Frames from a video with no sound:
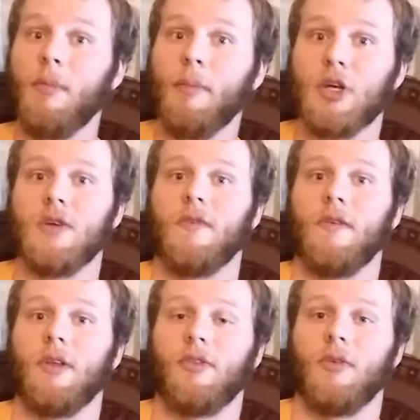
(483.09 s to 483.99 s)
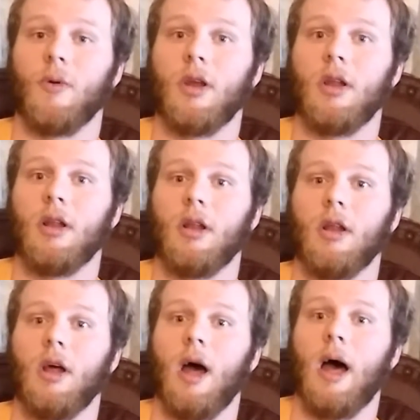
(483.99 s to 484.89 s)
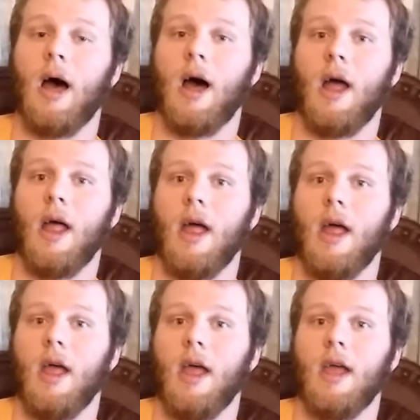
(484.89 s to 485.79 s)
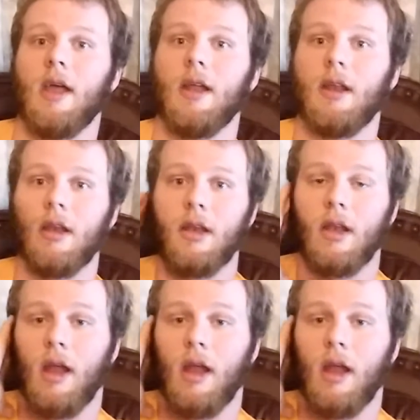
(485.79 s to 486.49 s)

permission for this story. And